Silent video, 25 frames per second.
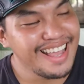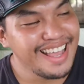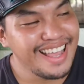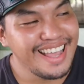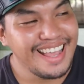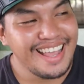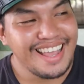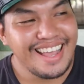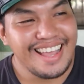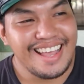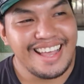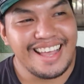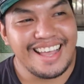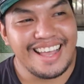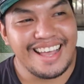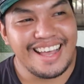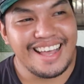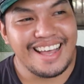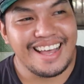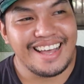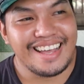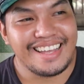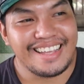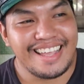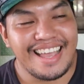
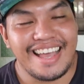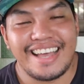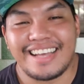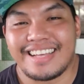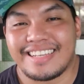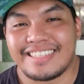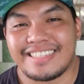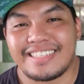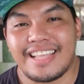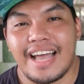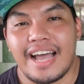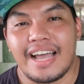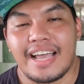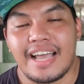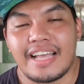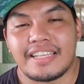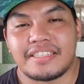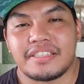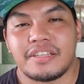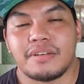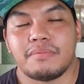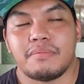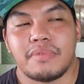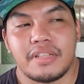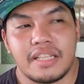uh, yes, I, I,
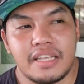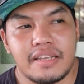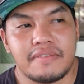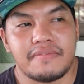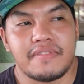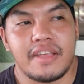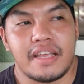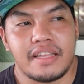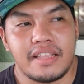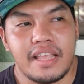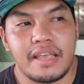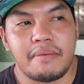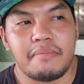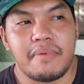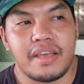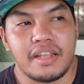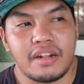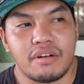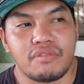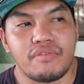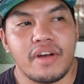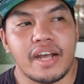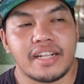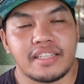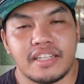still believe that they made
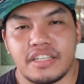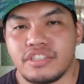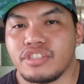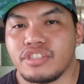the right